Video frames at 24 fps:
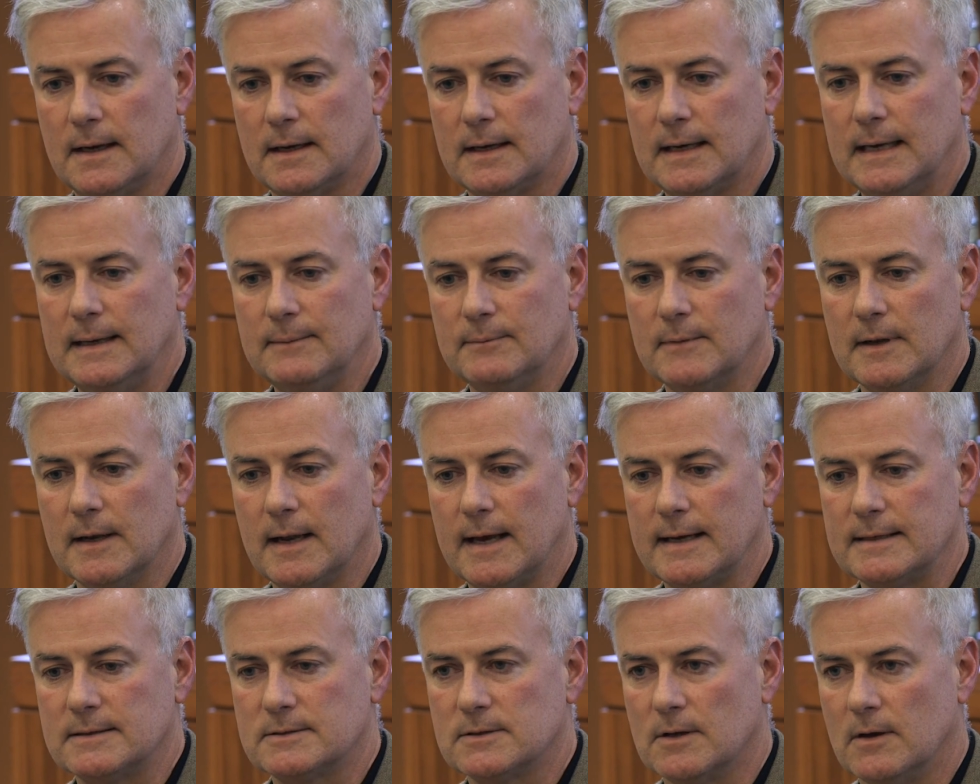keep the
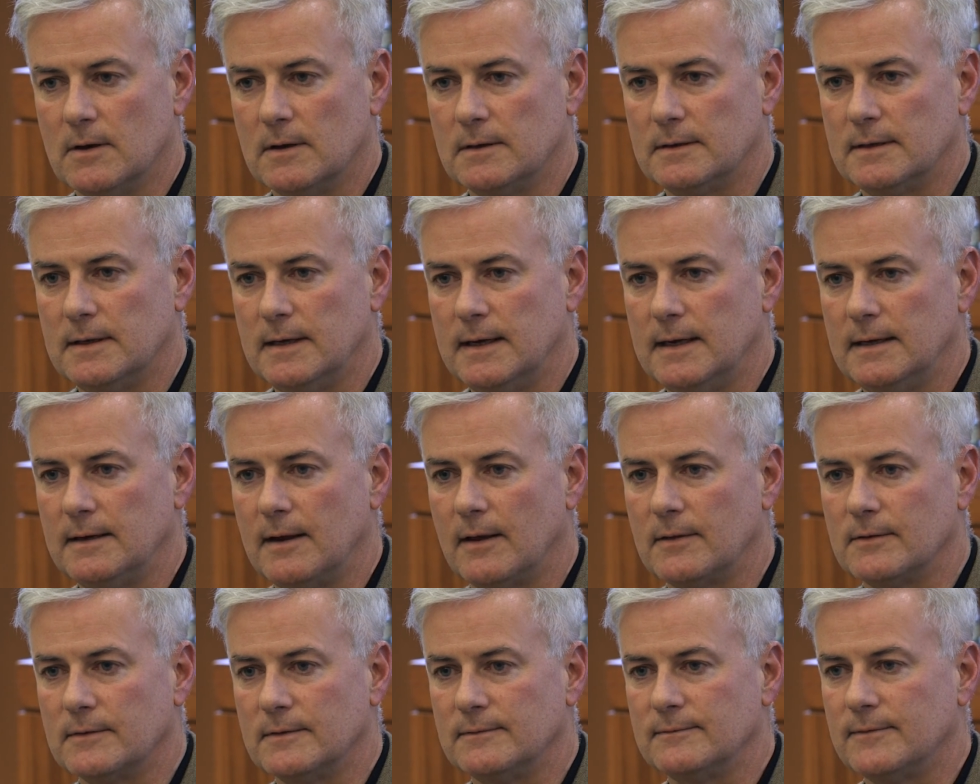lights on in
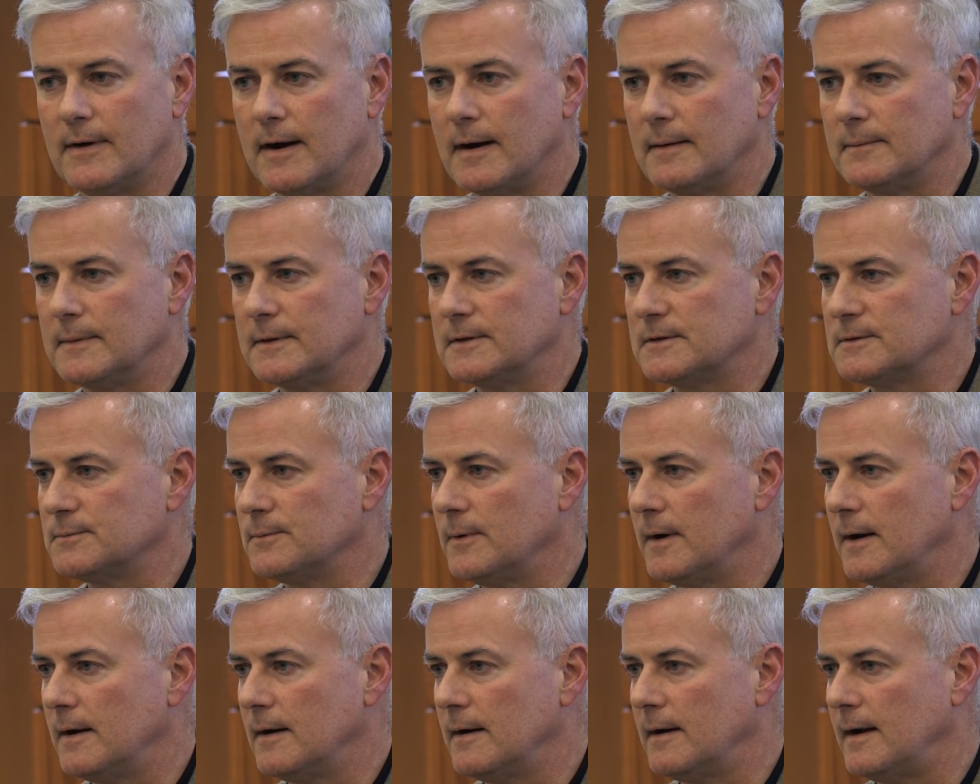other environments
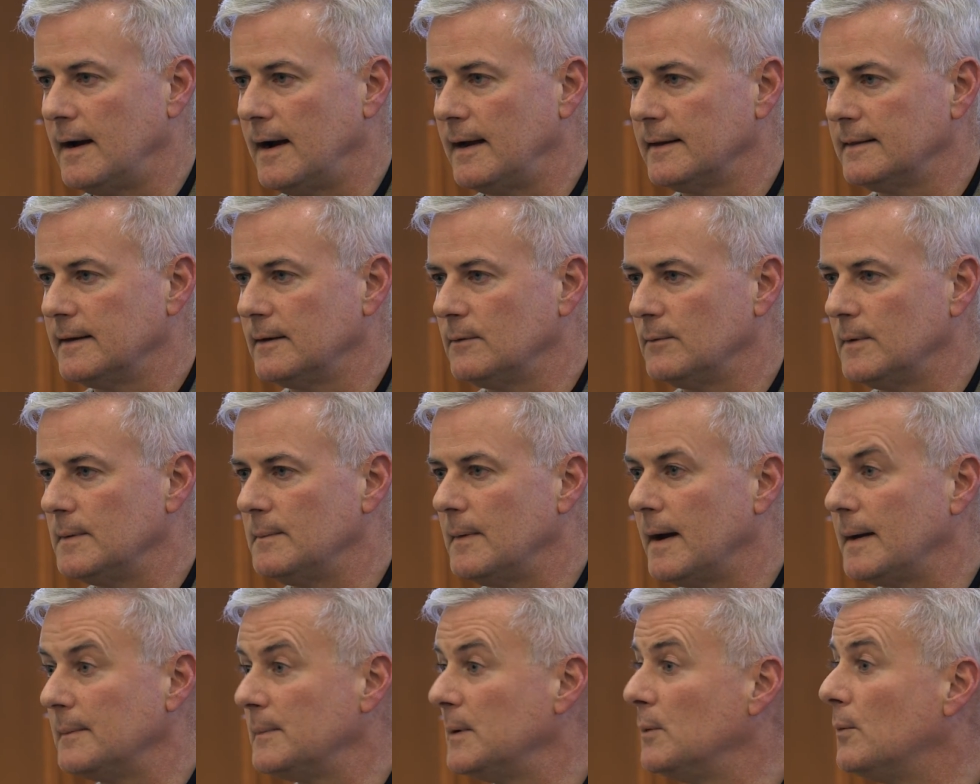where I think we
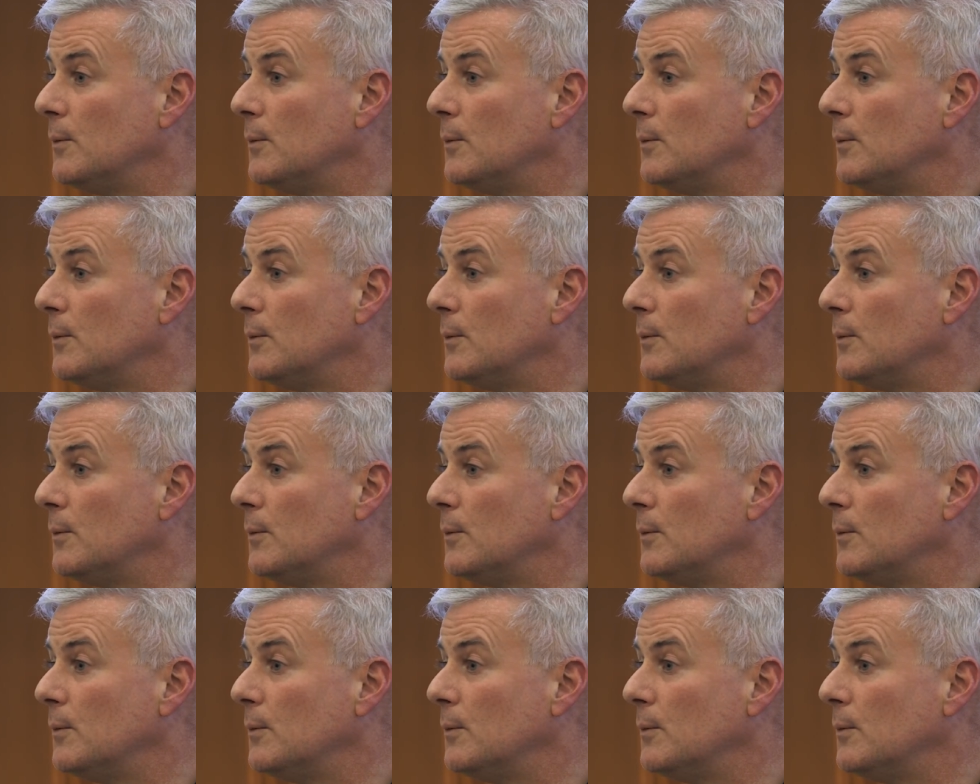might be